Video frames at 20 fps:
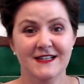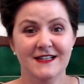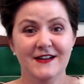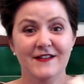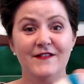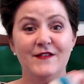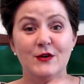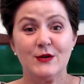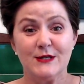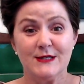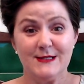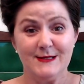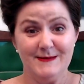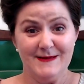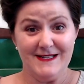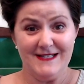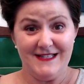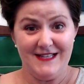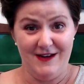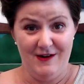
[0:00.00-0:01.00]
forced
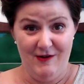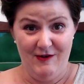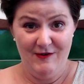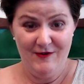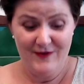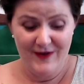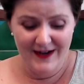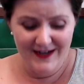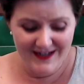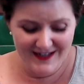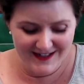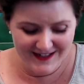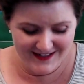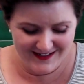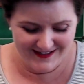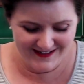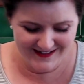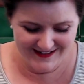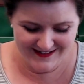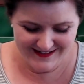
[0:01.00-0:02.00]
myself
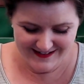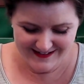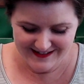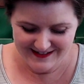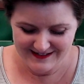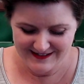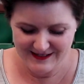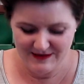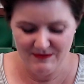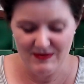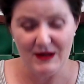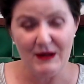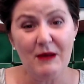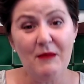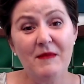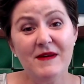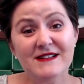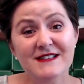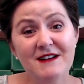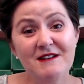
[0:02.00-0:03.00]
to pick up
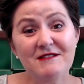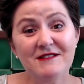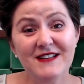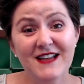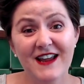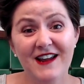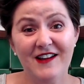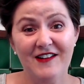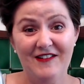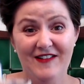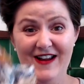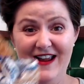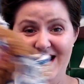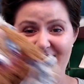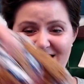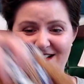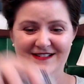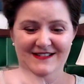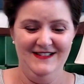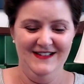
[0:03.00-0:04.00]
my Terrell-Dago
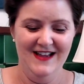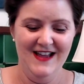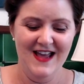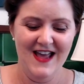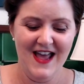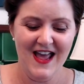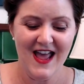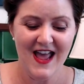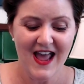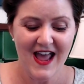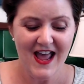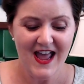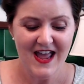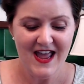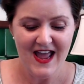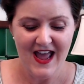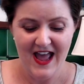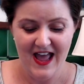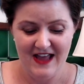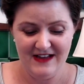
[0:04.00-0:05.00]
again
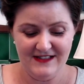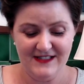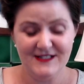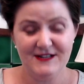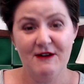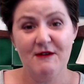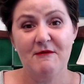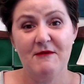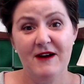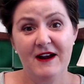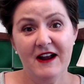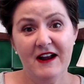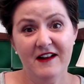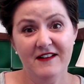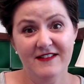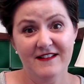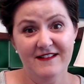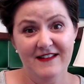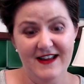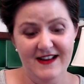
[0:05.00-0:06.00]
and start working on
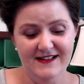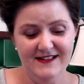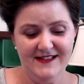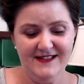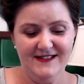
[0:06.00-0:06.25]
the lace.